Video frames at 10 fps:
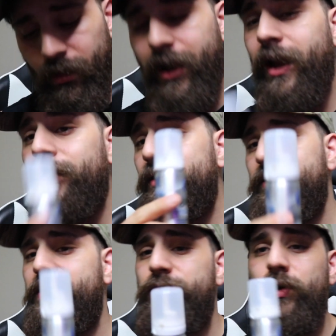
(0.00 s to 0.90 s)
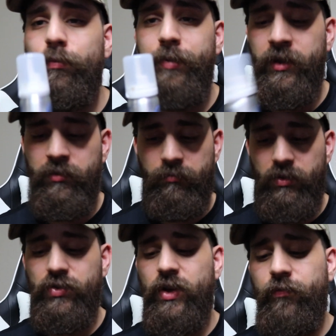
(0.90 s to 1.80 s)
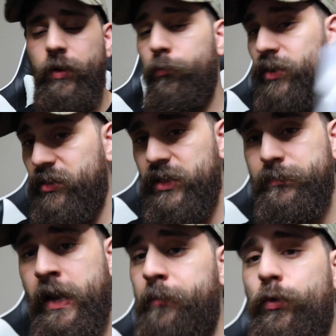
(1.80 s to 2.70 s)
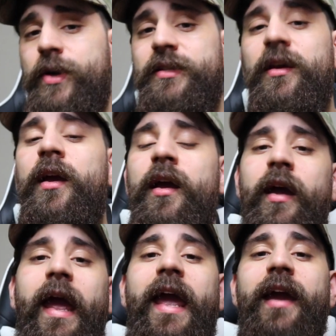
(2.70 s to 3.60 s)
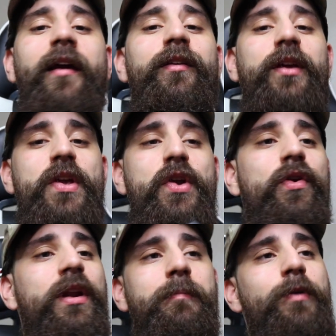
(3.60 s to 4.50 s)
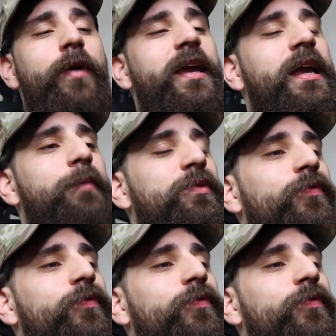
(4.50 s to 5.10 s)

I highly suggest you go pick yourself up one of these bad boys, and you're gonna be waking up with a